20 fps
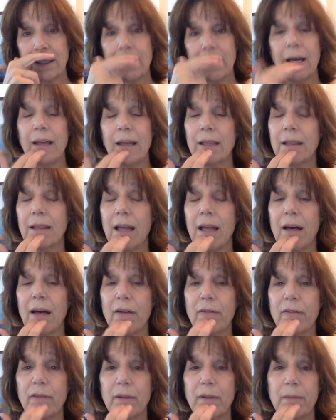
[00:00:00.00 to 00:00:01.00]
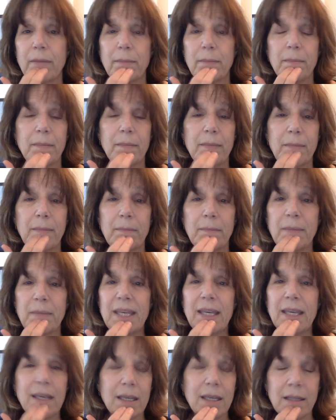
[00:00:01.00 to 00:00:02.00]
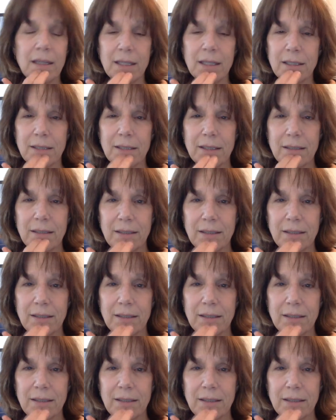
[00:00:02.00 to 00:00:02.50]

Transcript: I love being in it.